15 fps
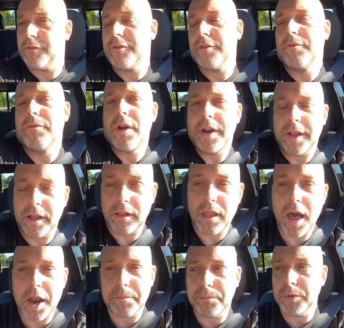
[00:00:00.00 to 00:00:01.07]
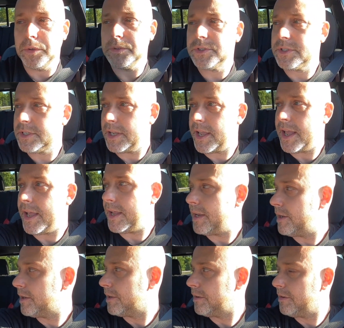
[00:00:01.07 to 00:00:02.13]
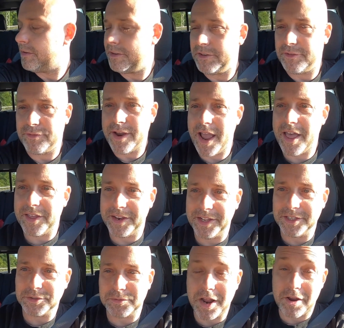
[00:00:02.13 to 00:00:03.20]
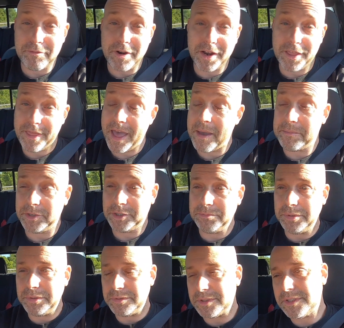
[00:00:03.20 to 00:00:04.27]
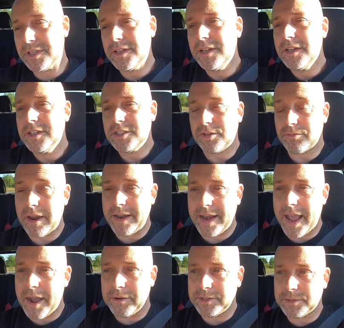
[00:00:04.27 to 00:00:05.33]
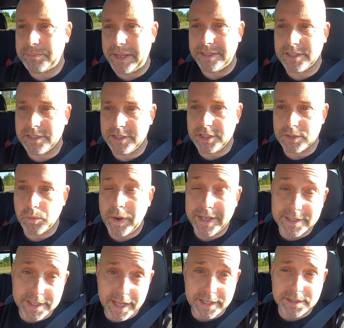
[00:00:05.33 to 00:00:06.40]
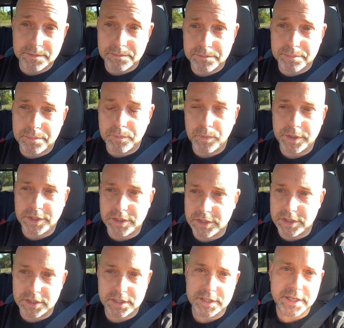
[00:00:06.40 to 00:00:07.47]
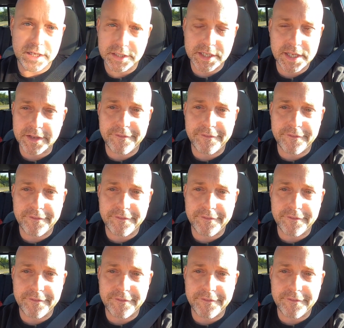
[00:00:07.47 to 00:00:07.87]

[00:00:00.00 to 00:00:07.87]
running a lot of boost, and the reality is we're not running that much boost. So right now it's basically just wastegate, which is just, it has a